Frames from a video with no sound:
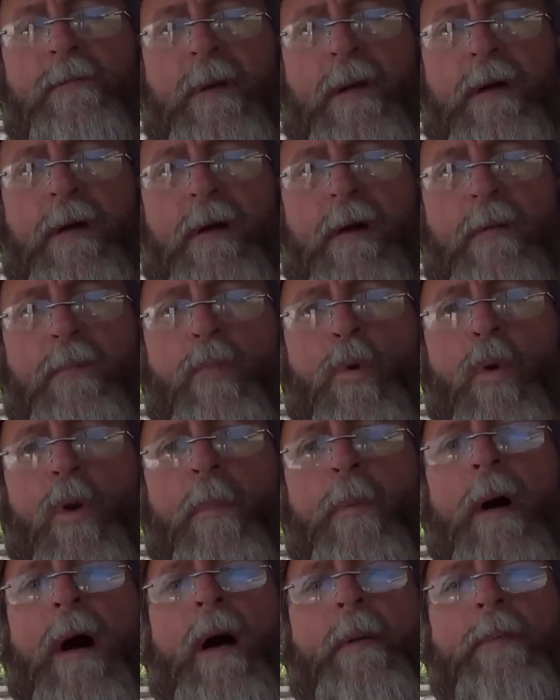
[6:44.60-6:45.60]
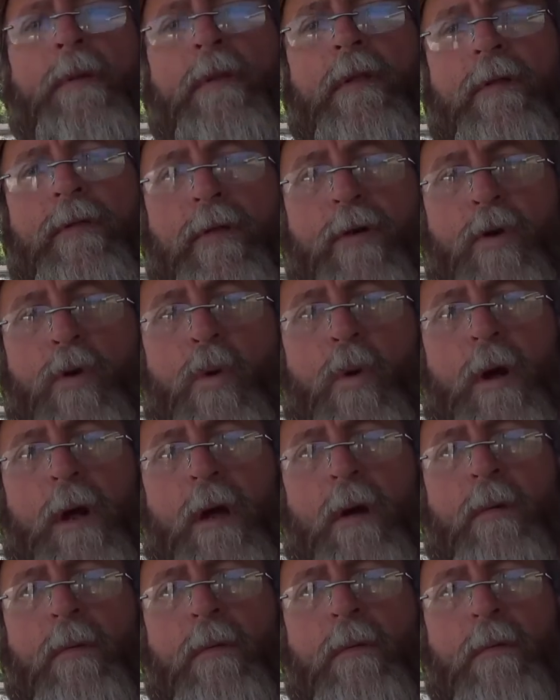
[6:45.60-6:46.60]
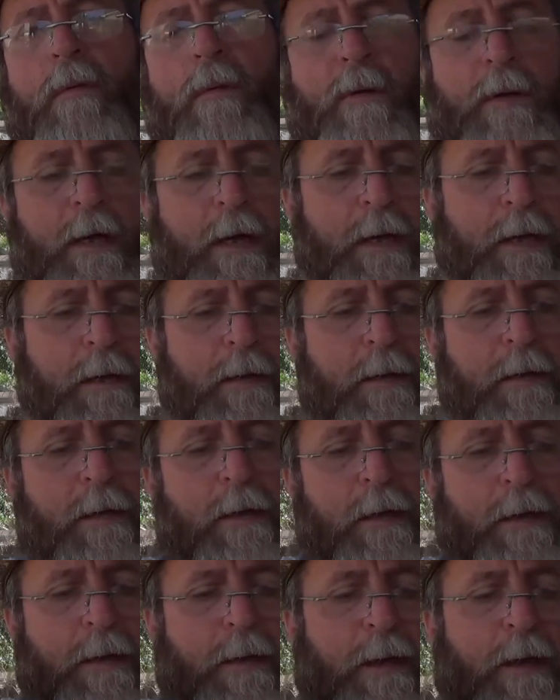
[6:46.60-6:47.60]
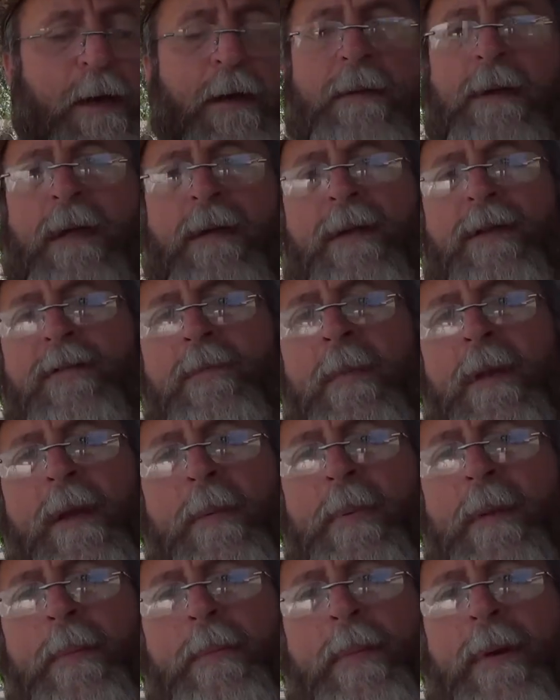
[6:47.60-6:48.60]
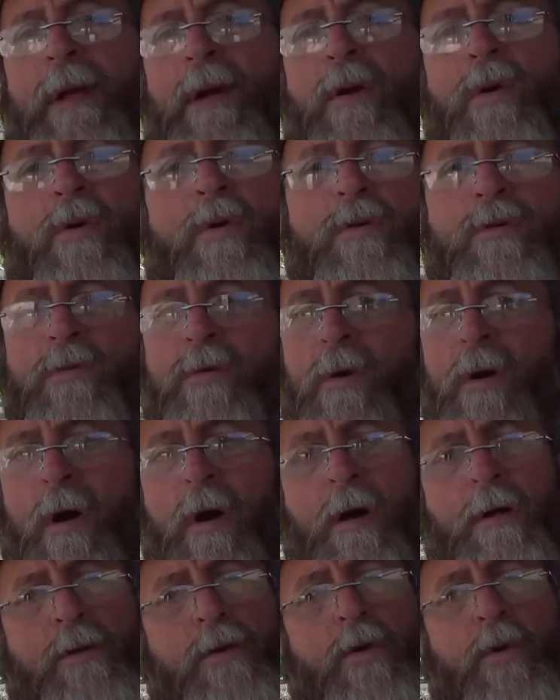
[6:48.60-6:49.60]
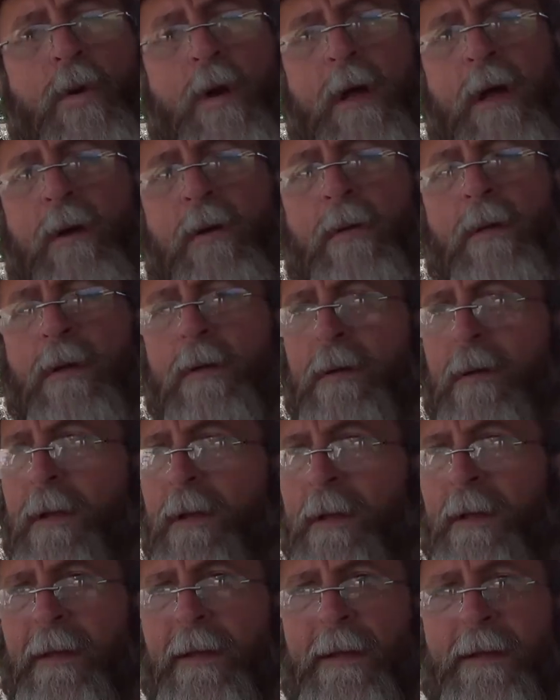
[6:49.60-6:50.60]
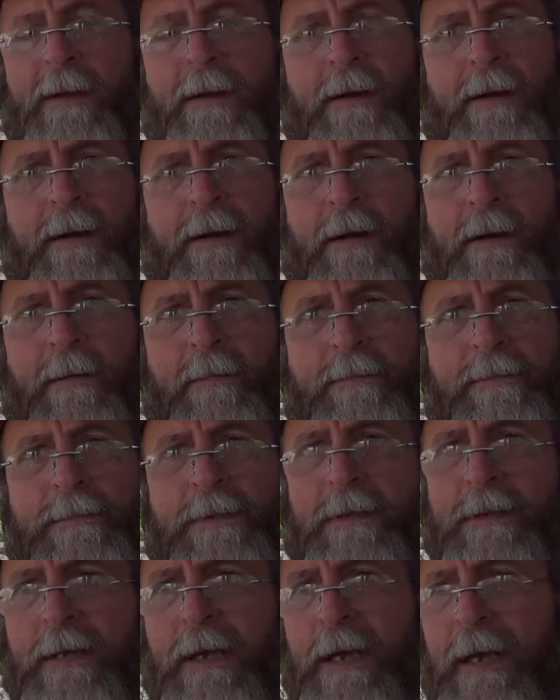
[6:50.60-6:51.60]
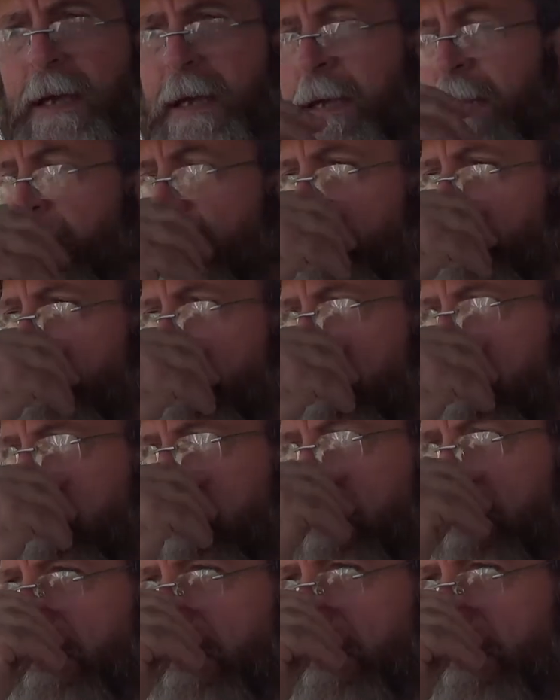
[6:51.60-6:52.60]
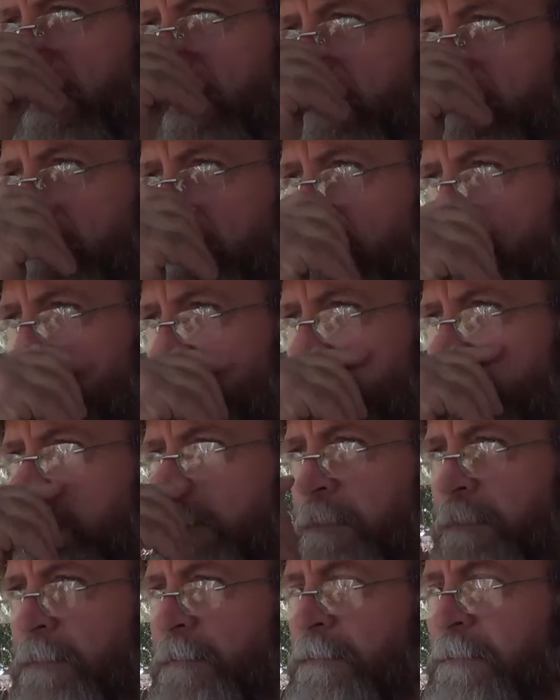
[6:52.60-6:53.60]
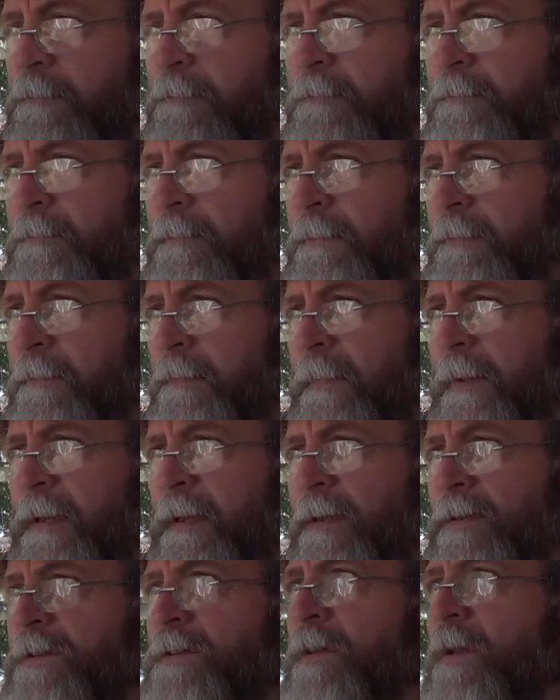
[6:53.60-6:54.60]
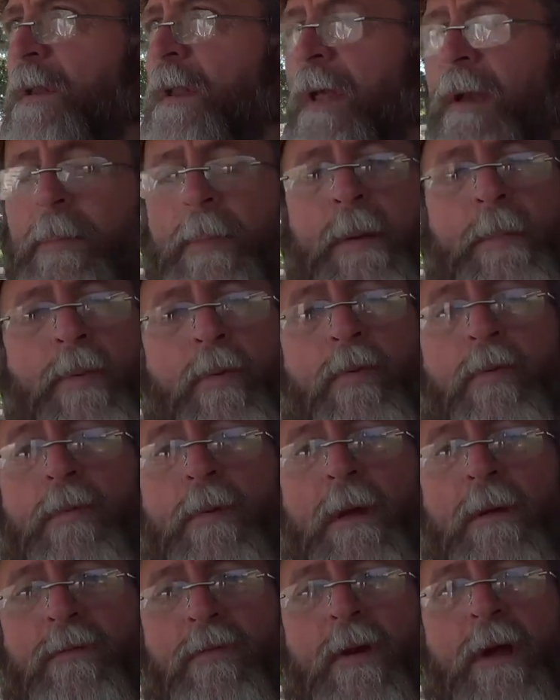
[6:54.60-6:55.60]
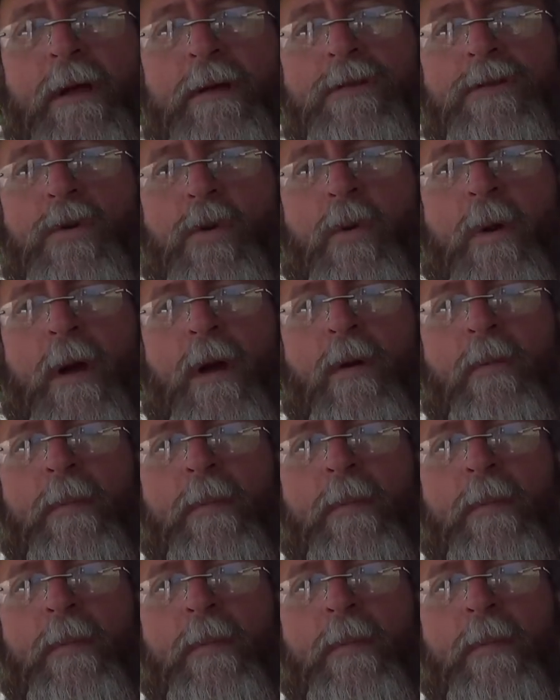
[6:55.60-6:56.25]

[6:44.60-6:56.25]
become more popular than quail. Okay, uh, now there's many people that go hunt quail um, today. Um, and there's still a lot of people that raise quail,